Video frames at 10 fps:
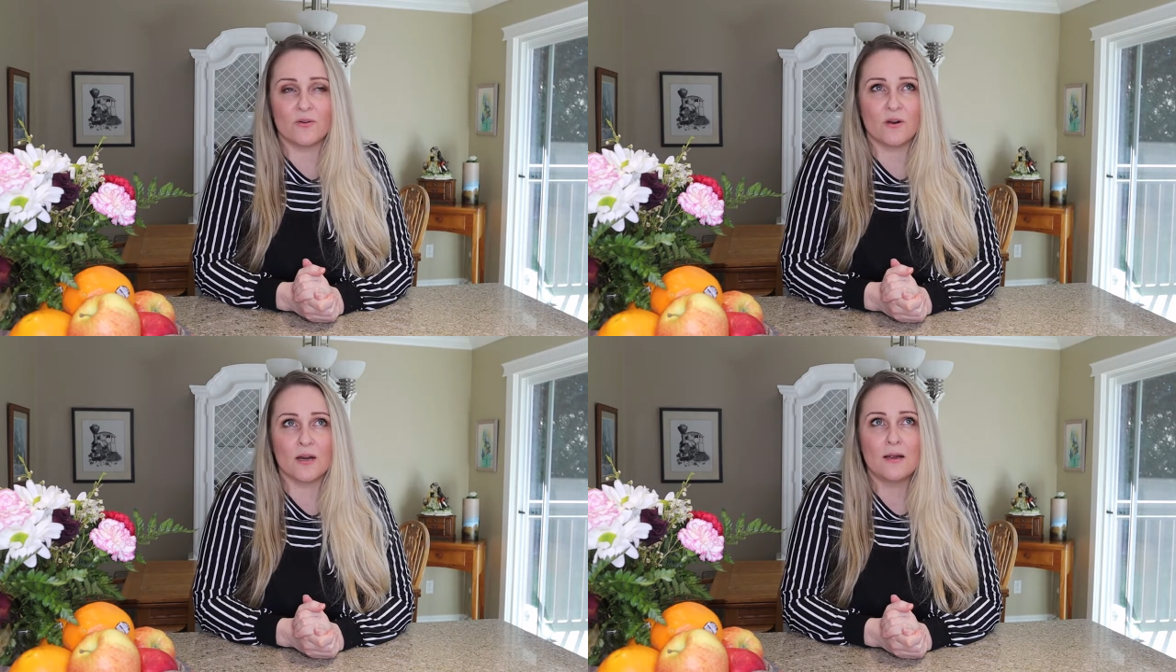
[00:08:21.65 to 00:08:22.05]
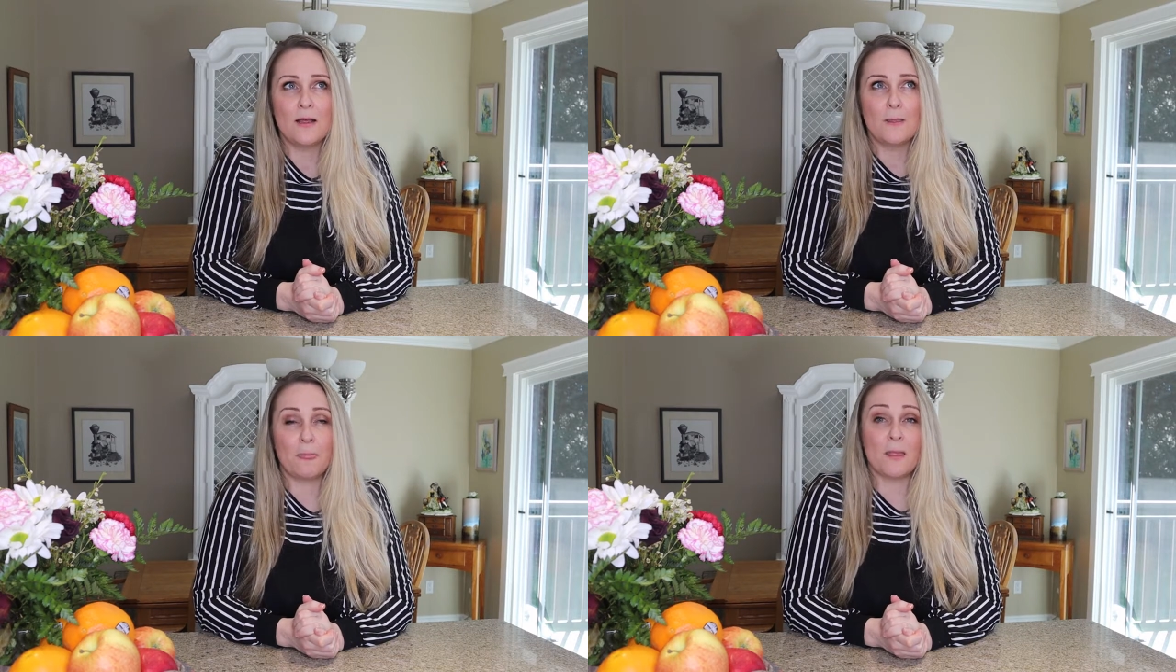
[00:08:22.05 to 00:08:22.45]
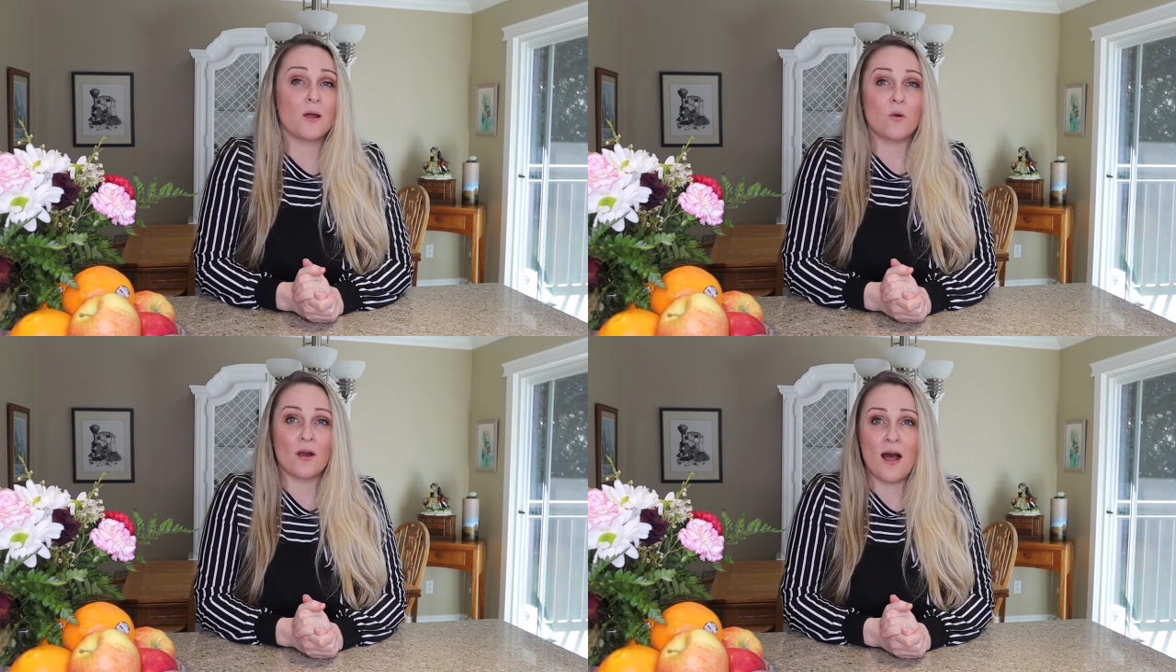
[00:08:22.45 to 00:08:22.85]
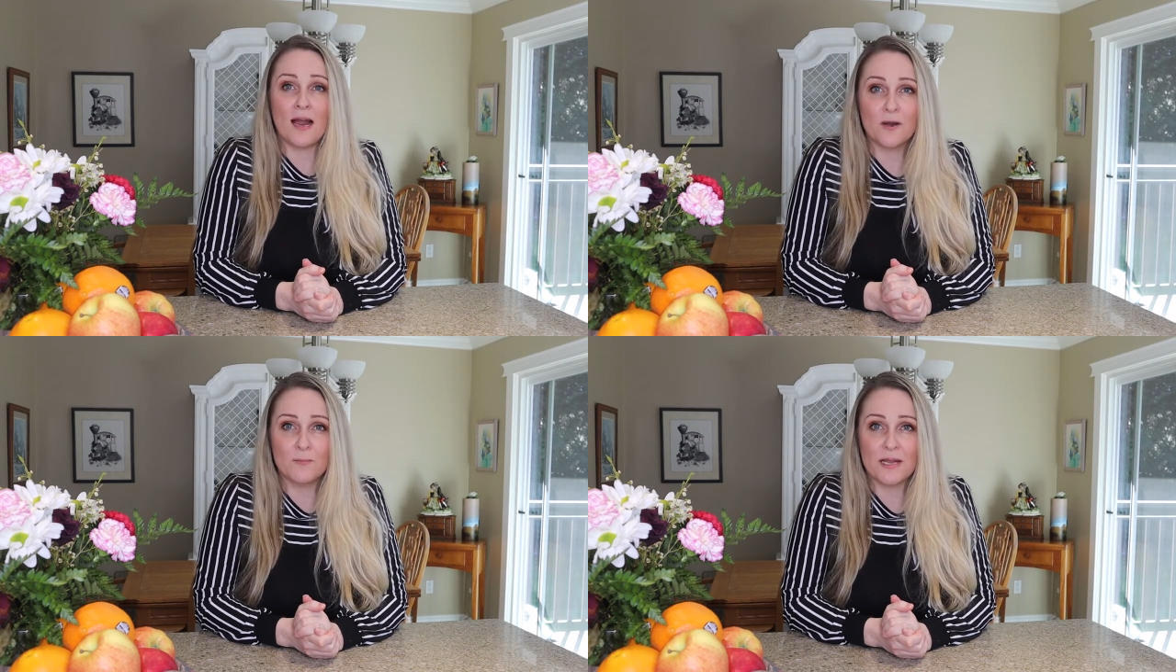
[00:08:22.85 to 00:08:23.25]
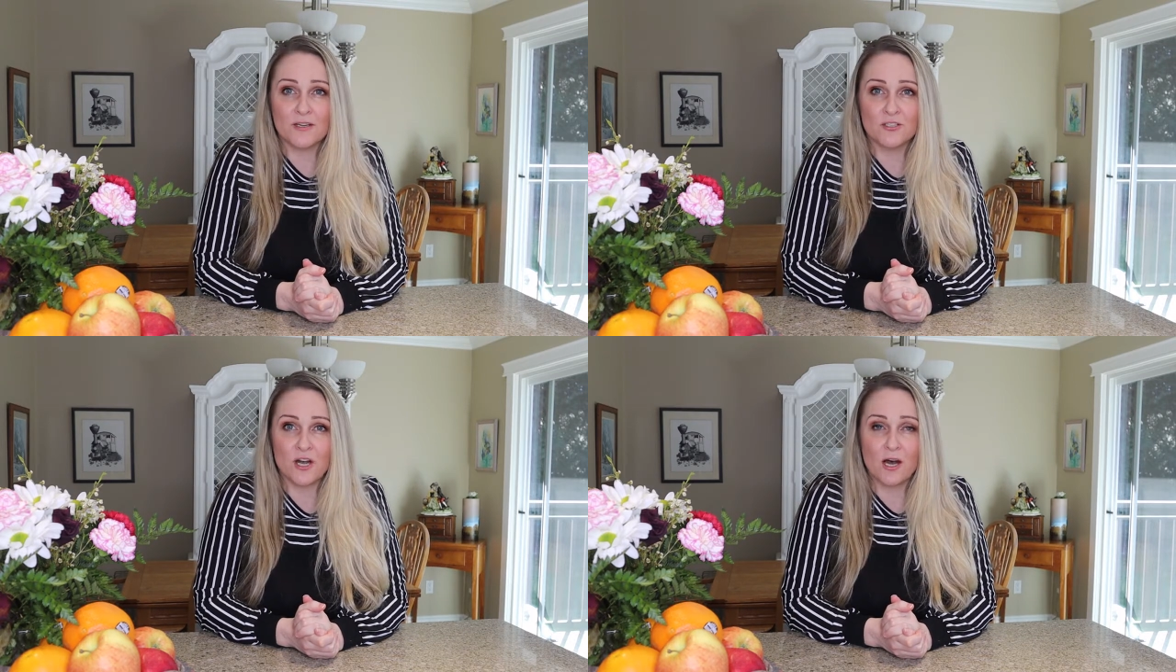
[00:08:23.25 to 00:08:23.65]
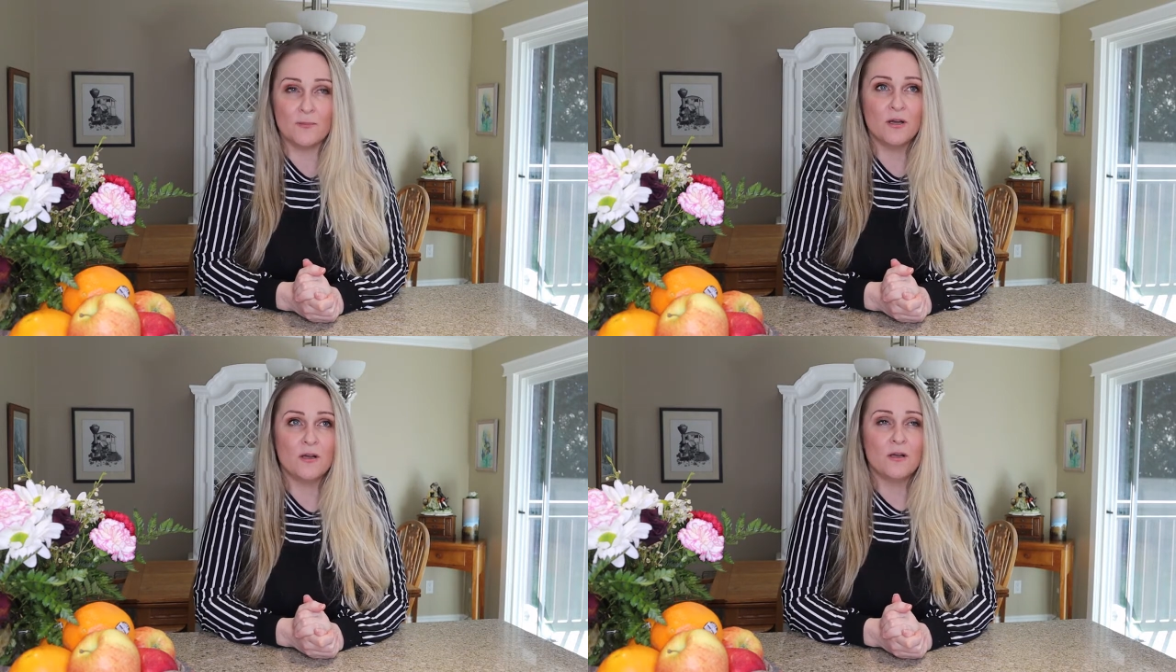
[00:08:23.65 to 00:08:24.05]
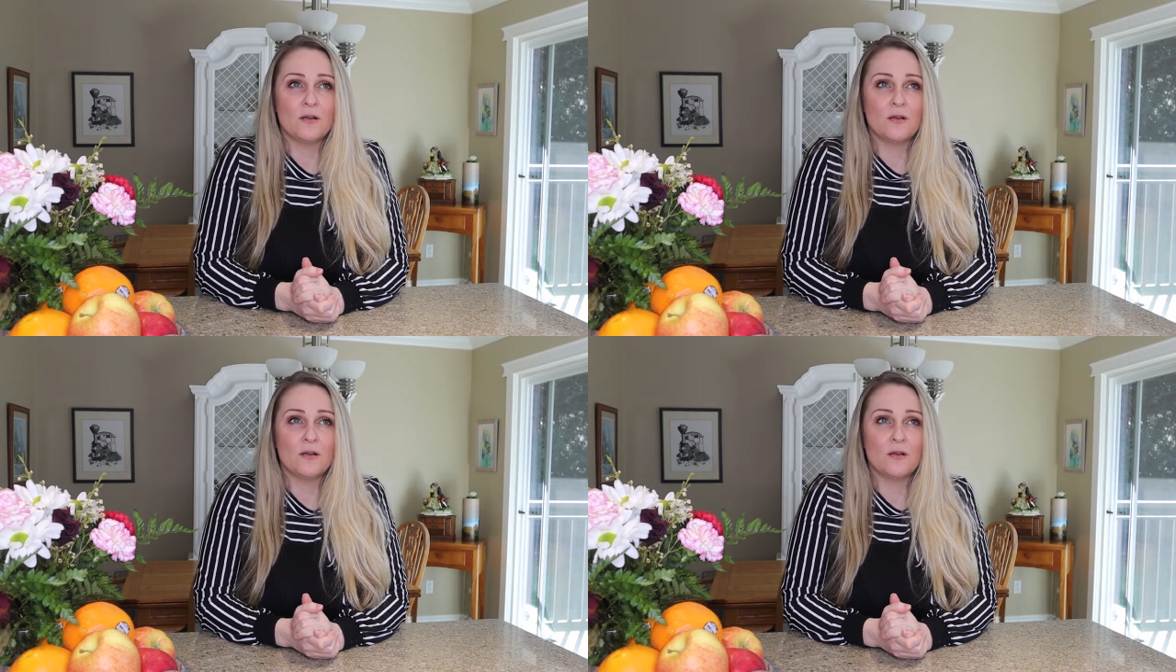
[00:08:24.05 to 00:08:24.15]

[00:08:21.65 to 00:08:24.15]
or a higher paying job.